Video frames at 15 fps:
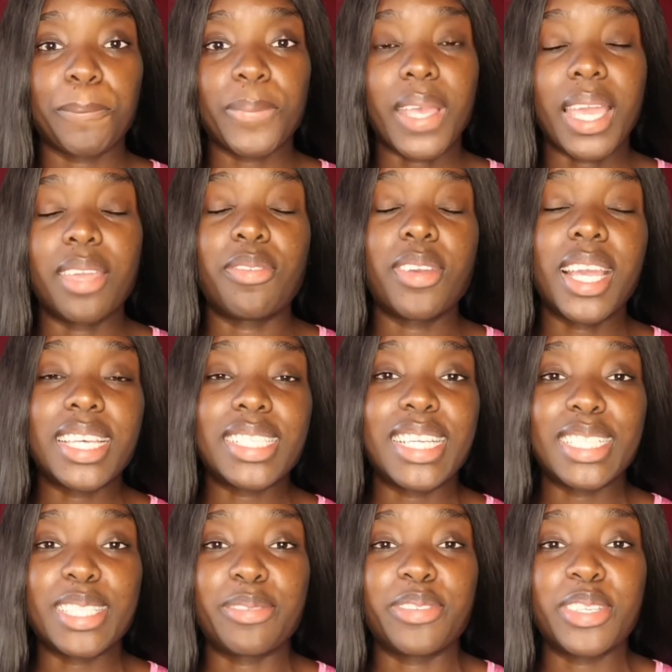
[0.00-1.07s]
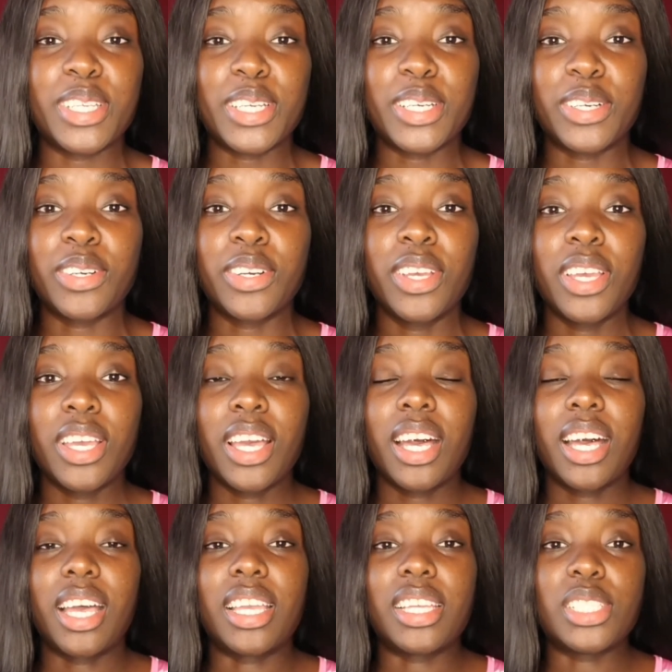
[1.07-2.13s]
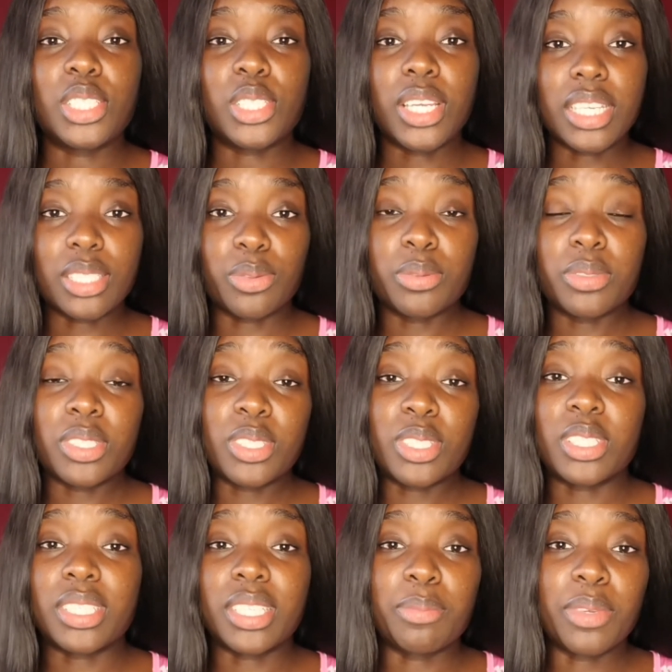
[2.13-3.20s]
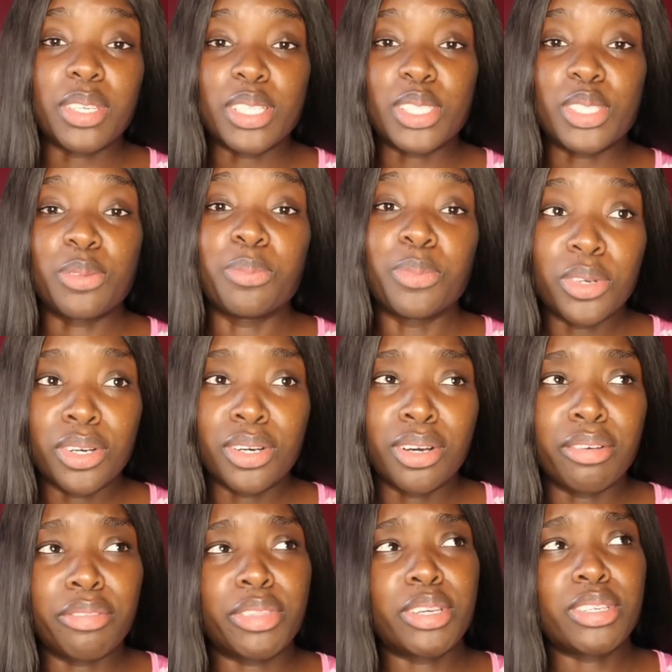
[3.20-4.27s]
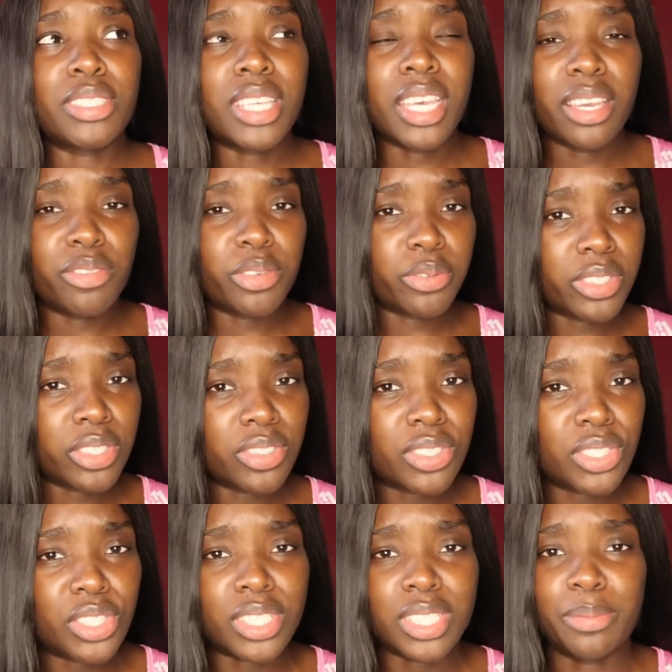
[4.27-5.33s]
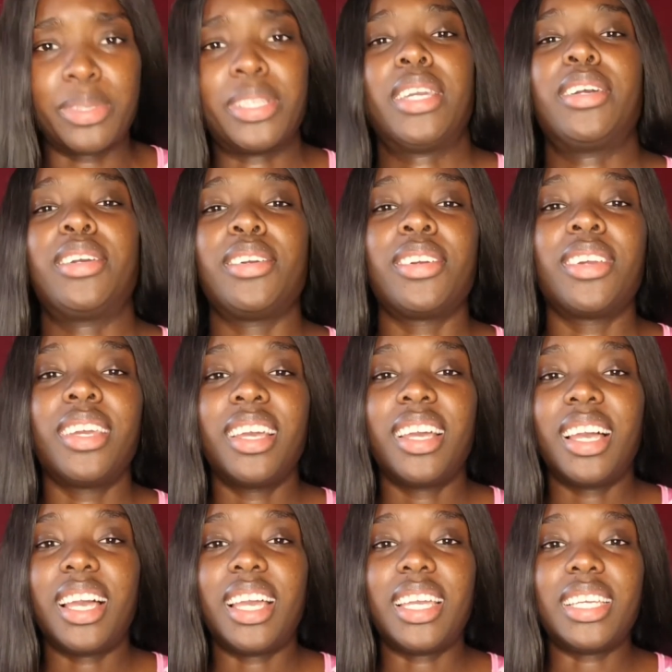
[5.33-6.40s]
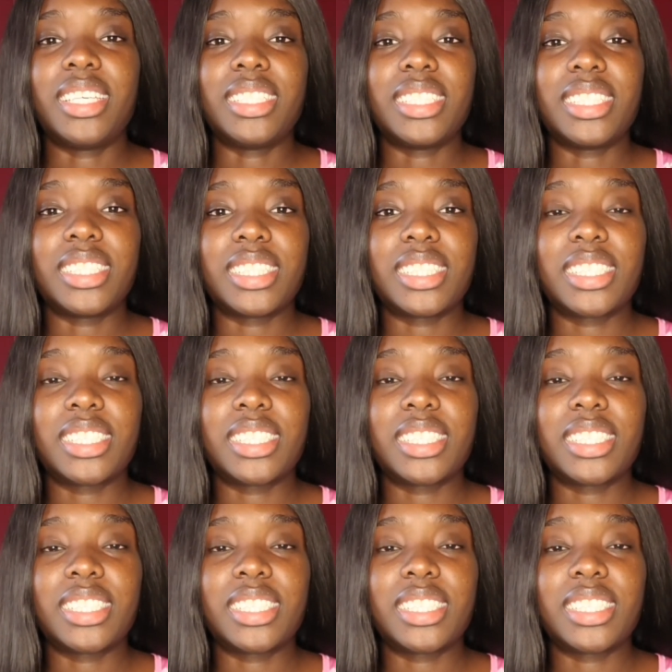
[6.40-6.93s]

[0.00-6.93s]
if you guys liked the video and you guys wanted to see me do more of those hair reviews, just let me know, and